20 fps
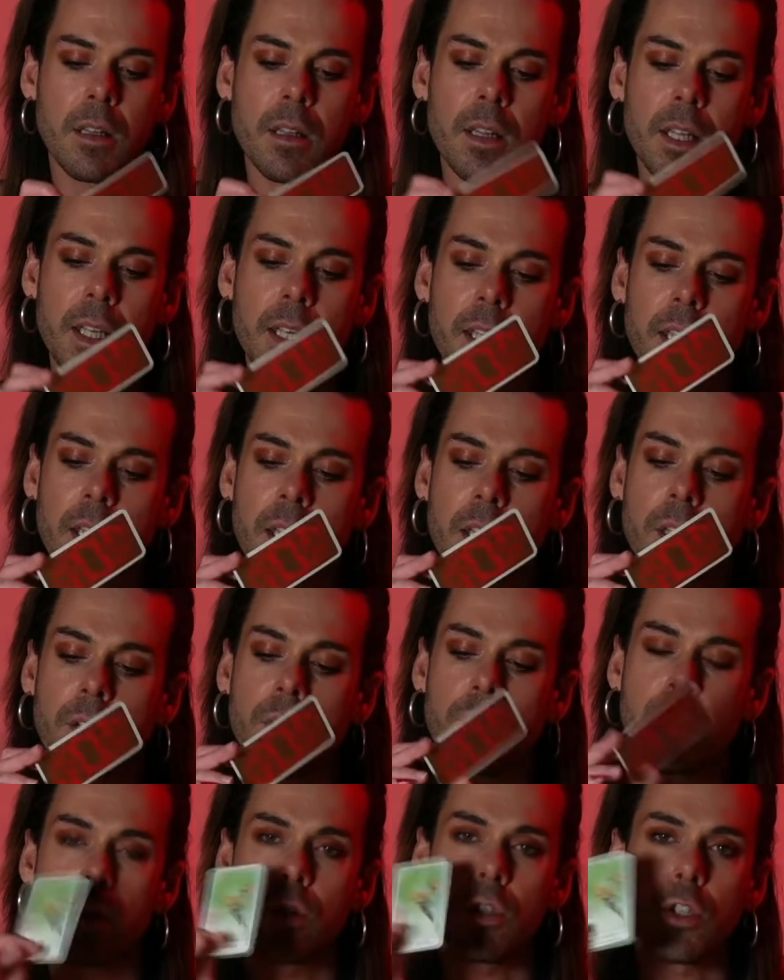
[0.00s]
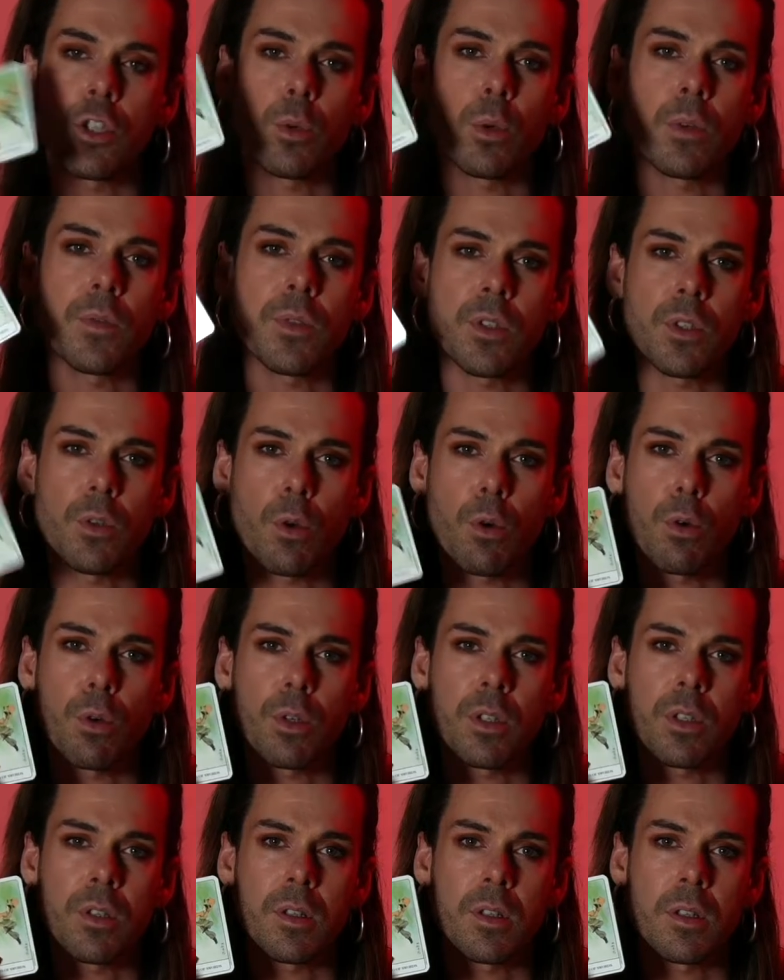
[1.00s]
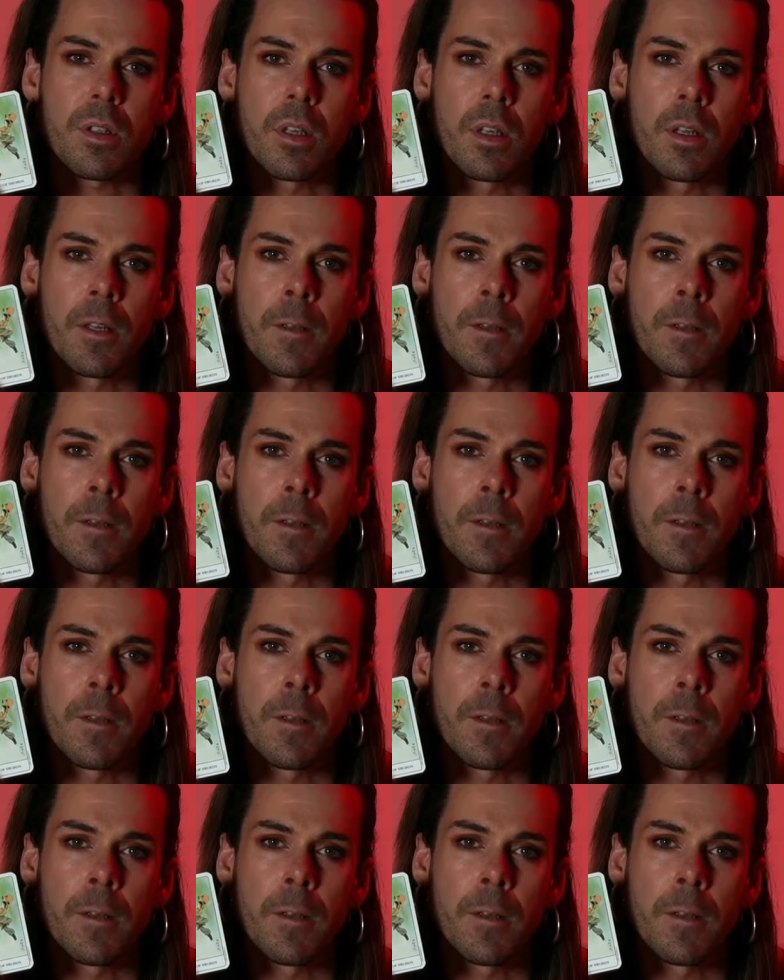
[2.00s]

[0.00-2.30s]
the Two of Swords,